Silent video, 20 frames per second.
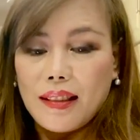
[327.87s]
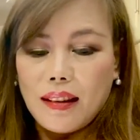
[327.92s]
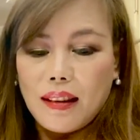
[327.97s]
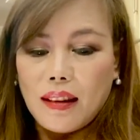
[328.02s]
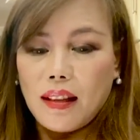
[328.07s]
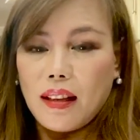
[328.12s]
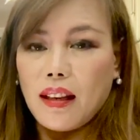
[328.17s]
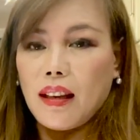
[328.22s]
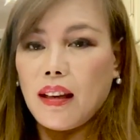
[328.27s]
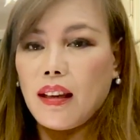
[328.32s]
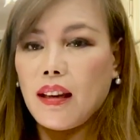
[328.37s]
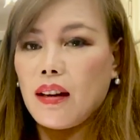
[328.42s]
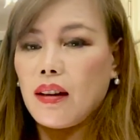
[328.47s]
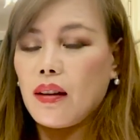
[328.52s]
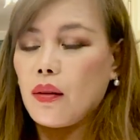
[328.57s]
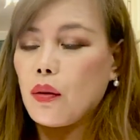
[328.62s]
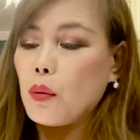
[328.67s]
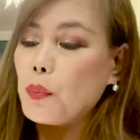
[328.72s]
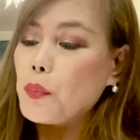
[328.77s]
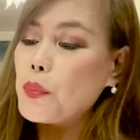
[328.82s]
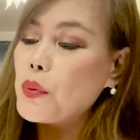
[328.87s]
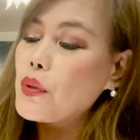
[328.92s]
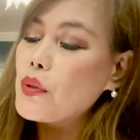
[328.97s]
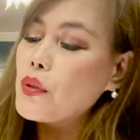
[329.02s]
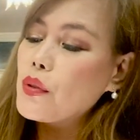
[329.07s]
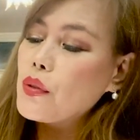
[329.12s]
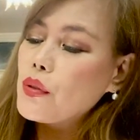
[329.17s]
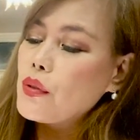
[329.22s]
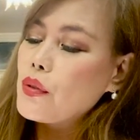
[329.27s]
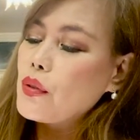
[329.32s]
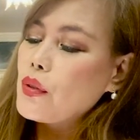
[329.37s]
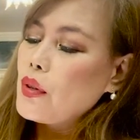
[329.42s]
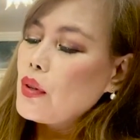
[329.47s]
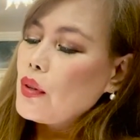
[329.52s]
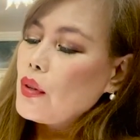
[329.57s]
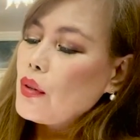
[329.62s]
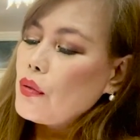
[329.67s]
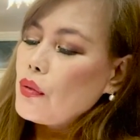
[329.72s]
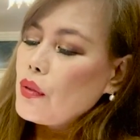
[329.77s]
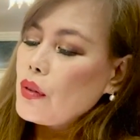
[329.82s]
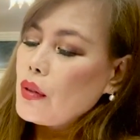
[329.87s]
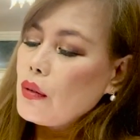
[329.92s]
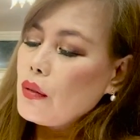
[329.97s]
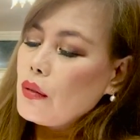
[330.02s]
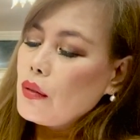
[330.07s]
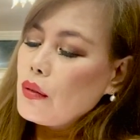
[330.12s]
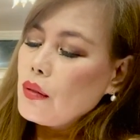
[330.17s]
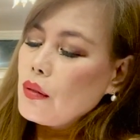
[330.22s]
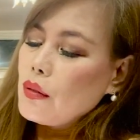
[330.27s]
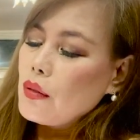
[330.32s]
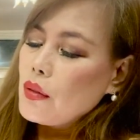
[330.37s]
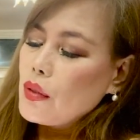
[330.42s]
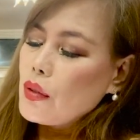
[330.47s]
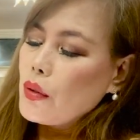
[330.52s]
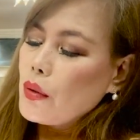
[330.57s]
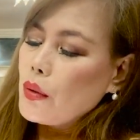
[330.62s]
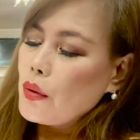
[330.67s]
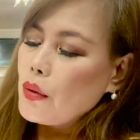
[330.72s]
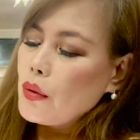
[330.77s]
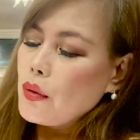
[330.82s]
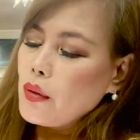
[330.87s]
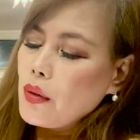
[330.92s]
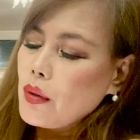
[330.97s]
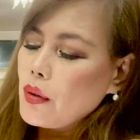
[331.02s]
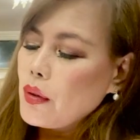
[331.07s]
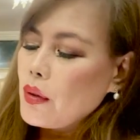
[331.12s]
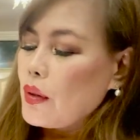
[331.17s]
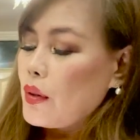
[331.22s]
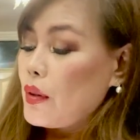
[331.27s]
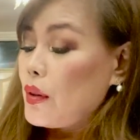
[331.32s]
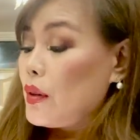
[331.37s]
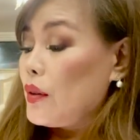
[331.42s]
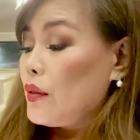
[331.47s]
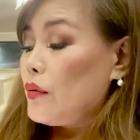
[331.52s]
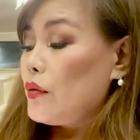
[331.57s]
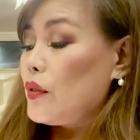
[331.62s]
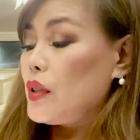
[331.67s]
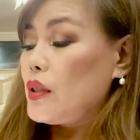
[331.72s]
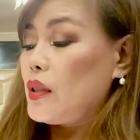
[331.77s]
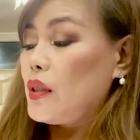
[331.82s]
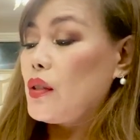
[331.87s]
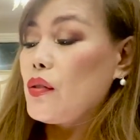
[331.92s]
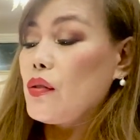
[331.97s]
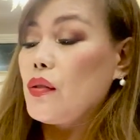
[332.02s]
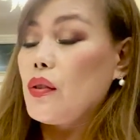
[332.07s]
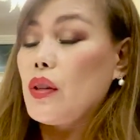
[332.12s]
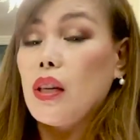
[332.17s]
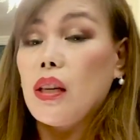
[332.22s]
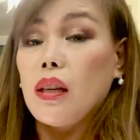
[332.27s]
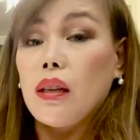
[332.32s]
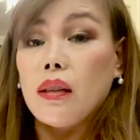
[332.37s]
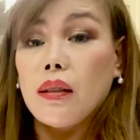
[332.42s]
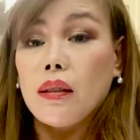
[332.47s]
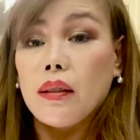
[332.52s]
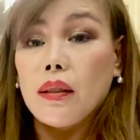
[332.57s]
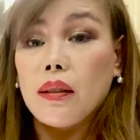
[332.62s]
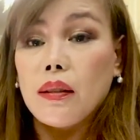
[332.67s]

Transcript: there, oops. So this is the